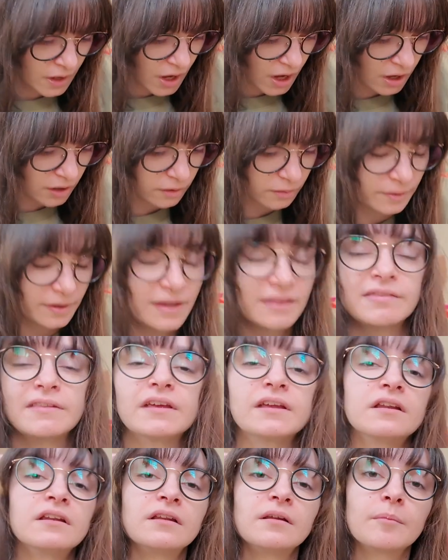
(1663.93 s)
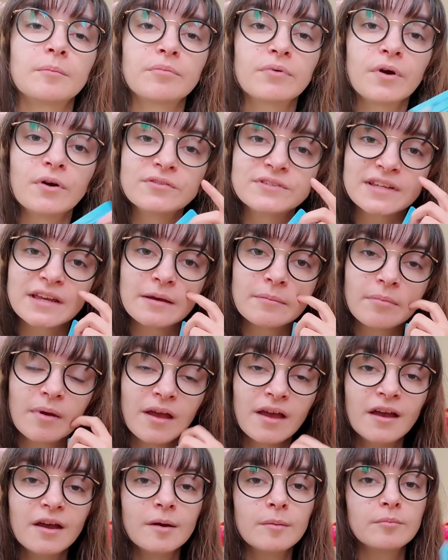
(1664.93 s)
Oh, and then pro tip.
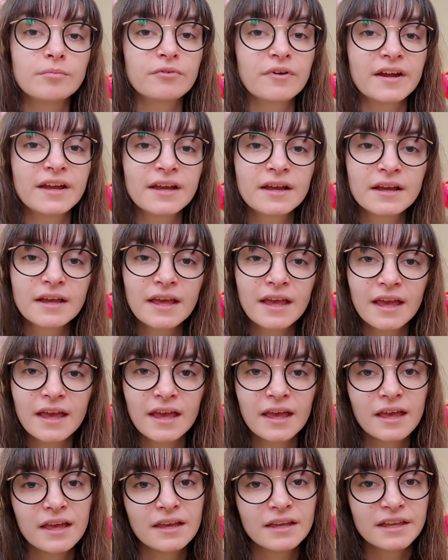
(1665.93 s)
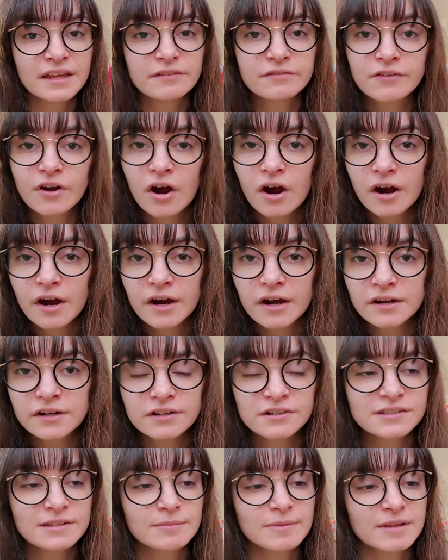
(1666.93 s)
Bring a gift card
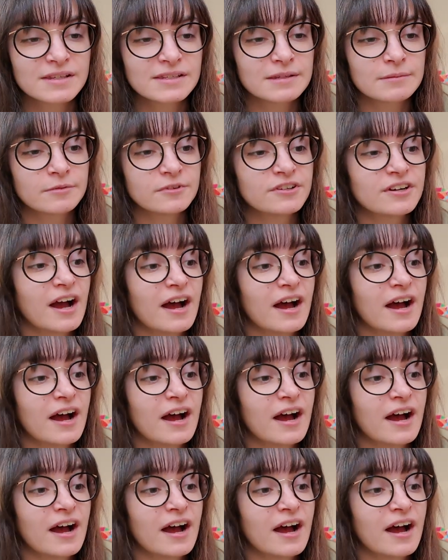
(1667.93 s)
or something similar.